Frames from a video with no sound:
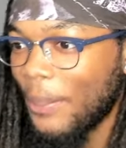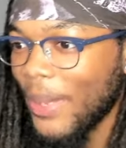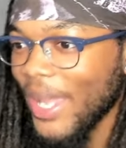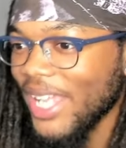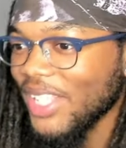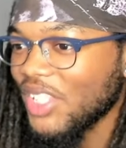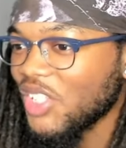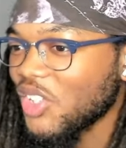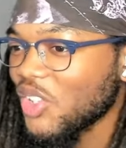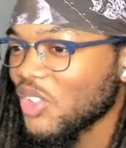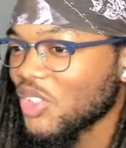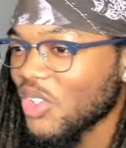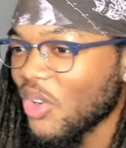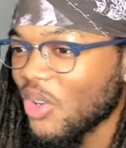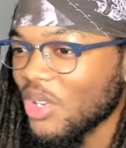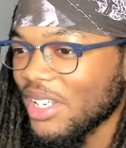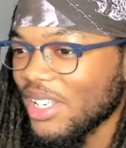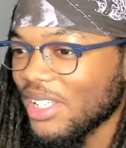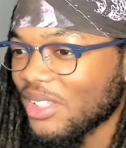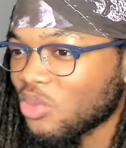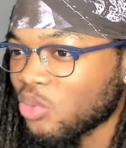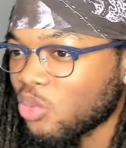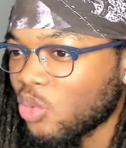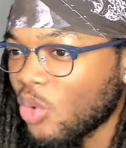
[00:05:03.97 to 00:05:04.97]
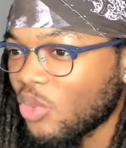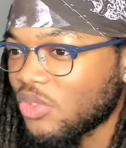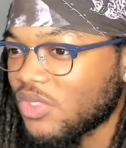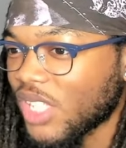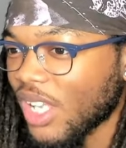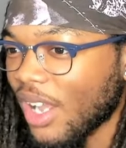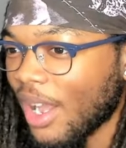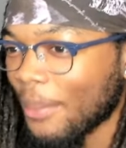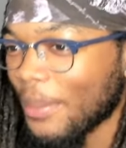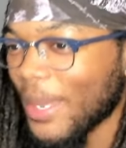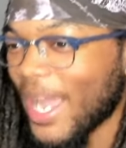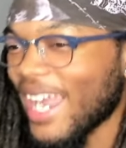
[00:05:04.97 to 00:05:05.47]
pictures on this
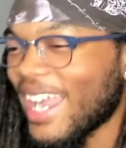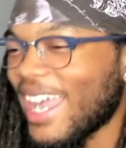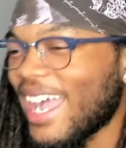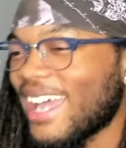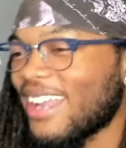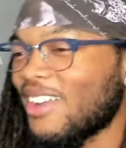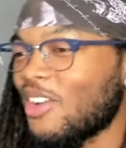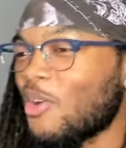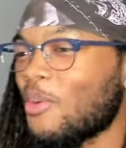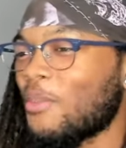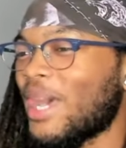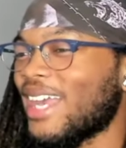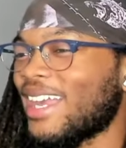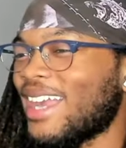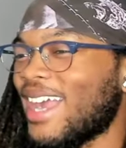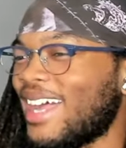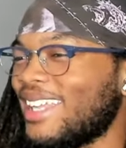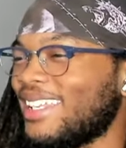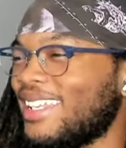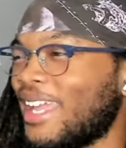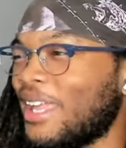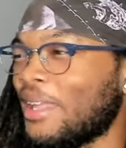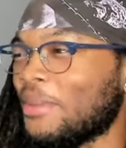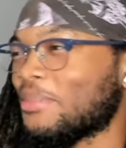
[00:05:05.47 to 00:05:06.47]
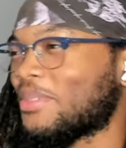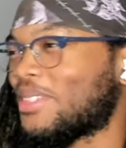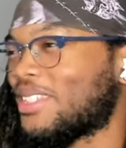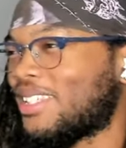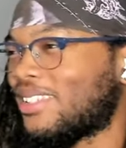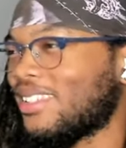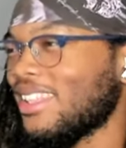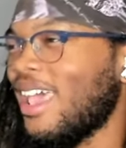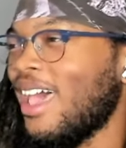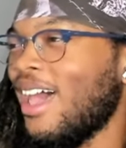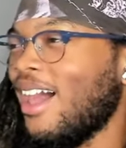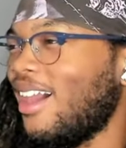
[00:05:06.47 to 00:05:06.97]
rooftop. I got it on my goddamn
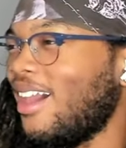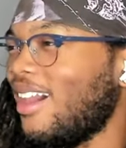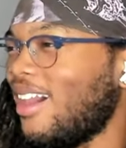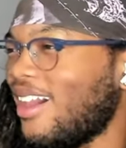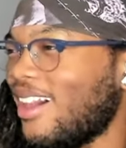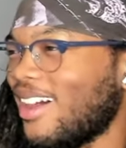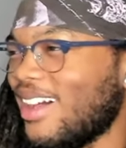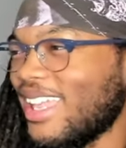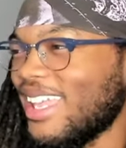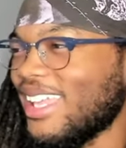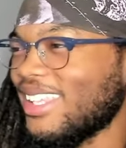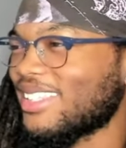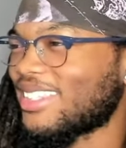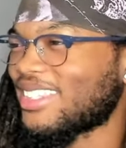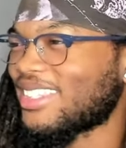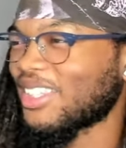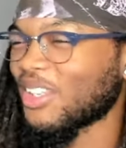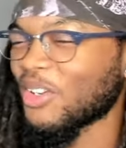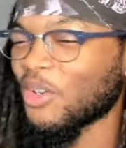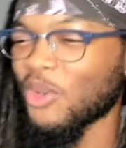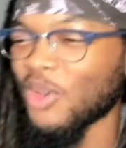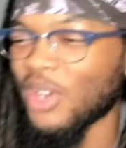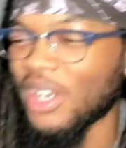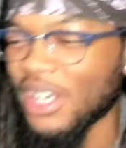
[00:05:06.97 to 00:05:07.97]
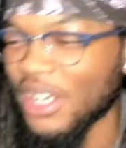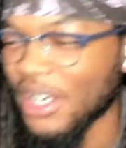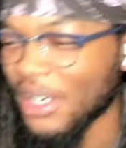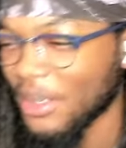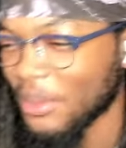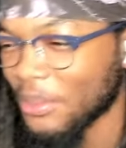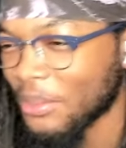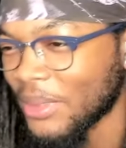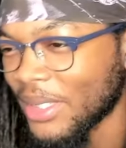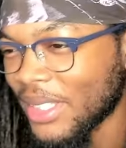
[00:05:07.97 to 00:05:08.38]
uh, Instagram.